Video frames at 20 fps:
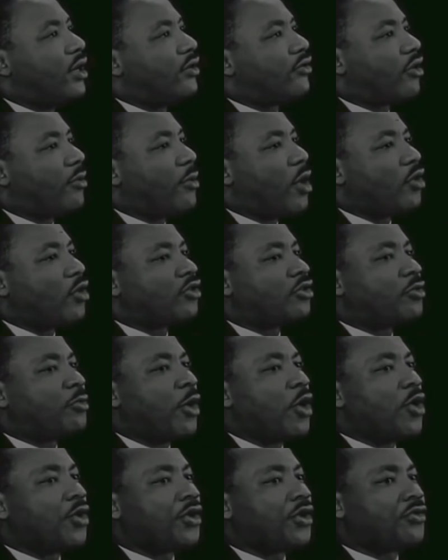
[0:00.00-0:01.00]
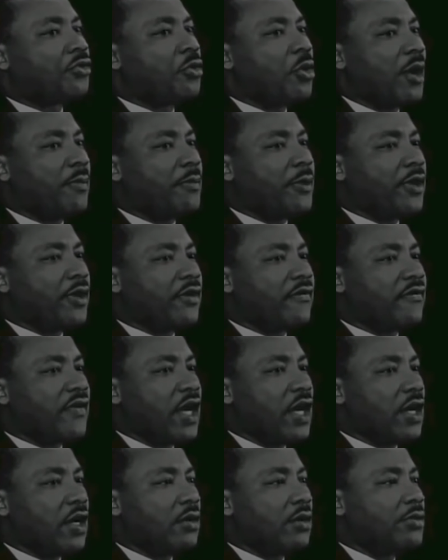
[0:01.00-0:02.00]
is the most potent weapon
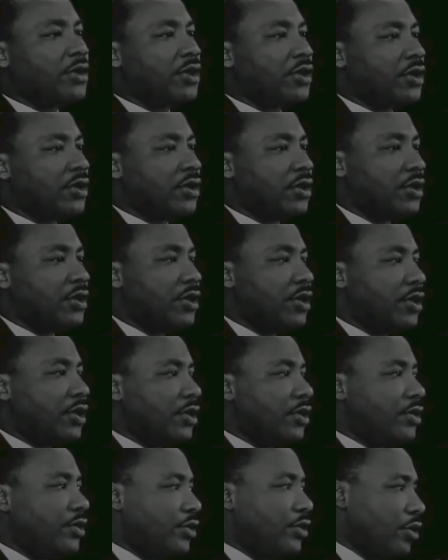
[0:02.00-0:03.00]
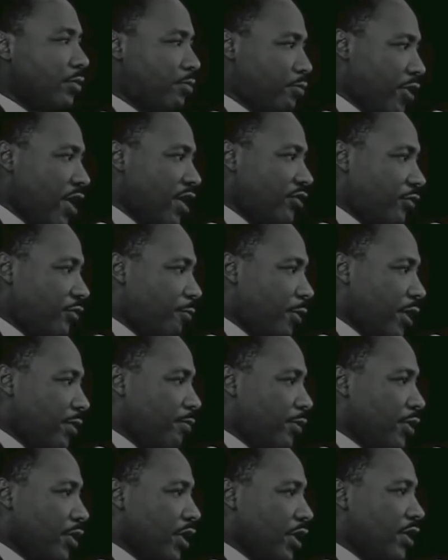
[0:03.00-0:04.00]
available to oppress
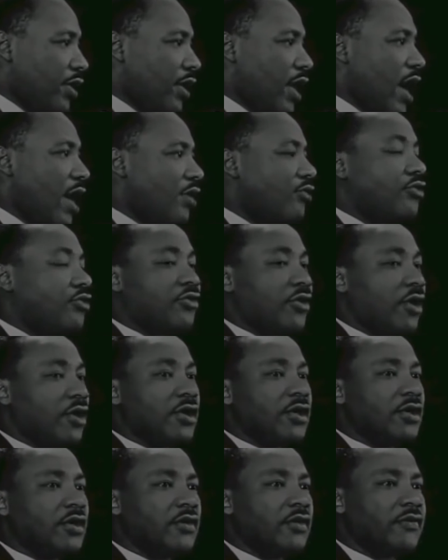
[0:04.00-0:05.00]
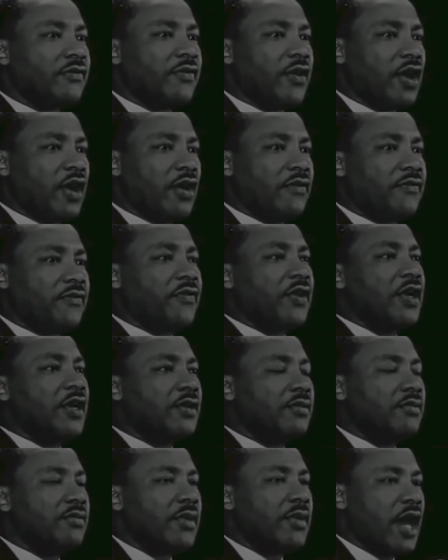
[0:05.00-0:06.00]
people in their struggle for
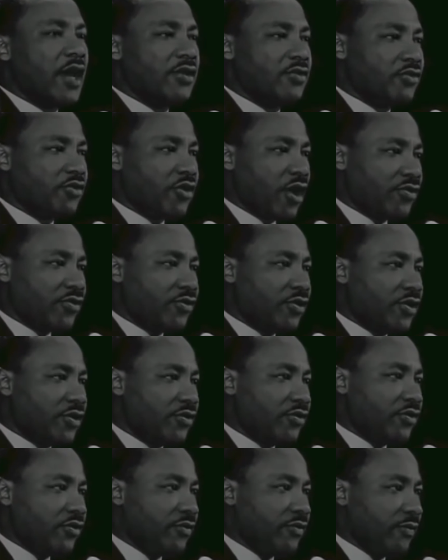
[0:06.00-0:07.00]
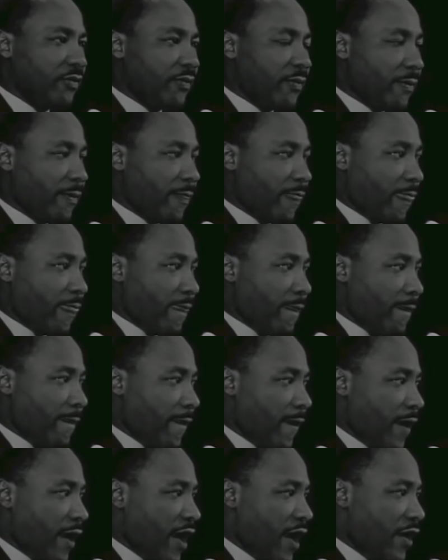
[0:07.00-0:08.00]
freedom and justice.
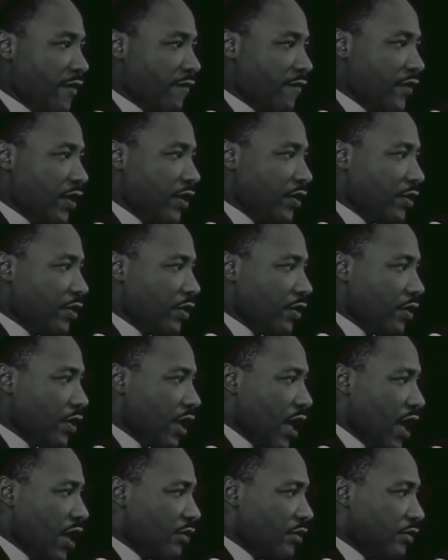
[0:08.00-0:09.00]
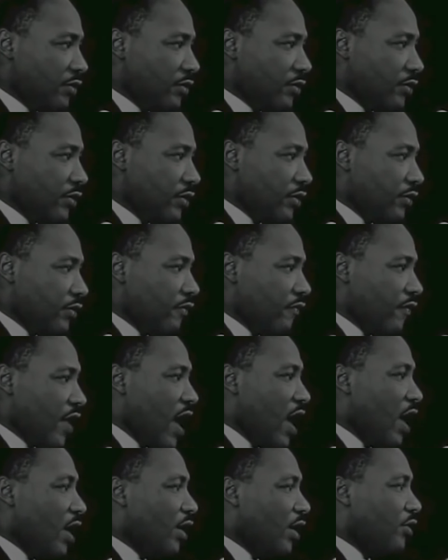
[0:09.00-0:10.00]
I feel that
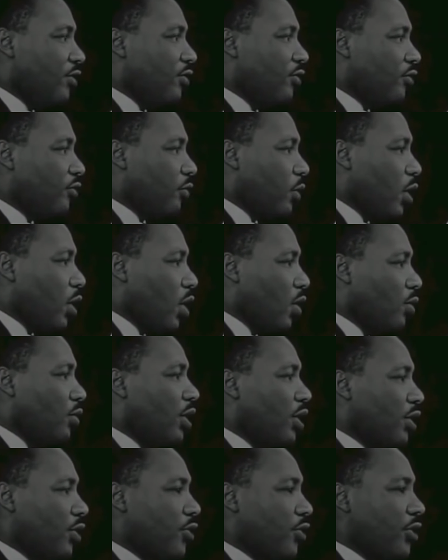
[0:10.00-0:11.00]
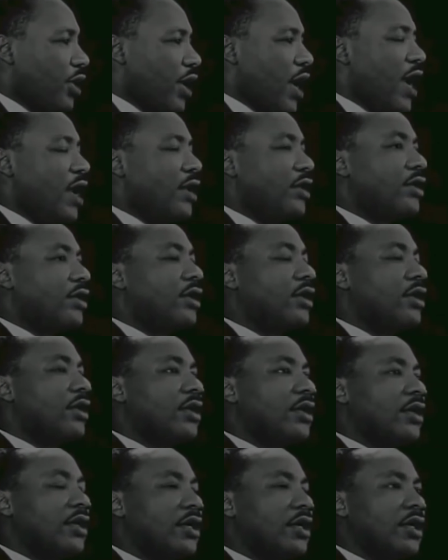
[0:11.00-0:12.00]
violence will only create
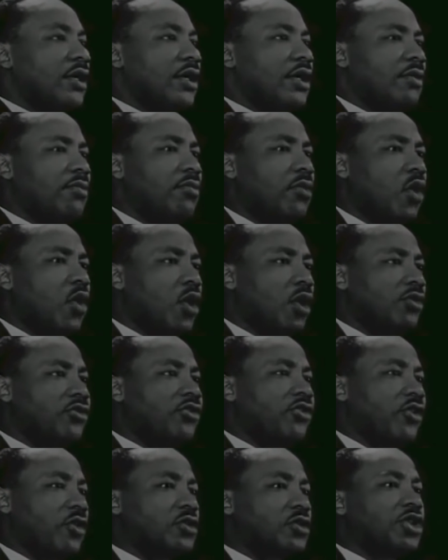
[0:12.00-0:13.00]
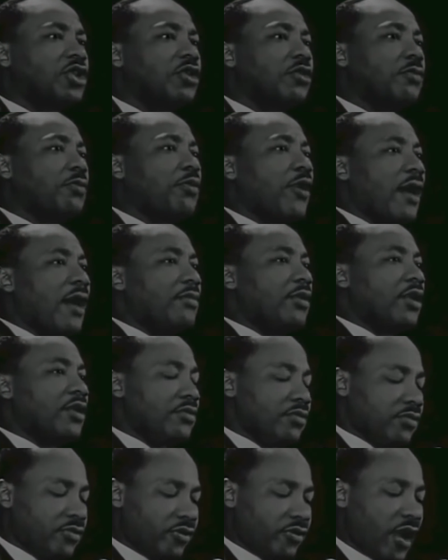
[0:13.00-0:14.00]
more social
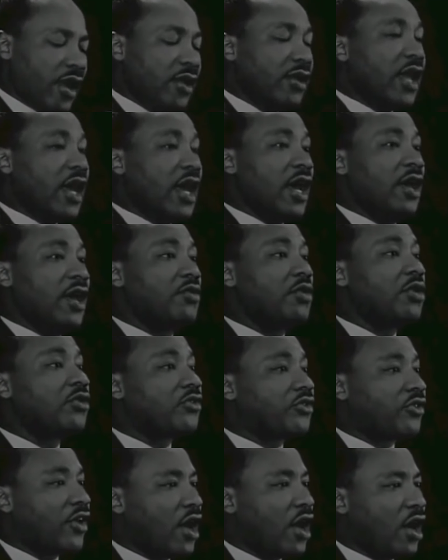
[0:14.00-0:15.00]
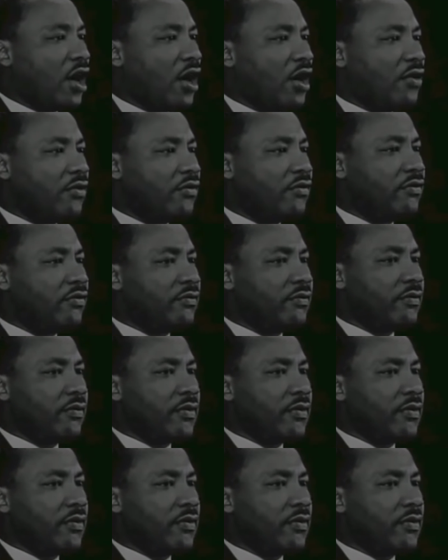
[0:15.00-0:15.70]
problems than they will solve.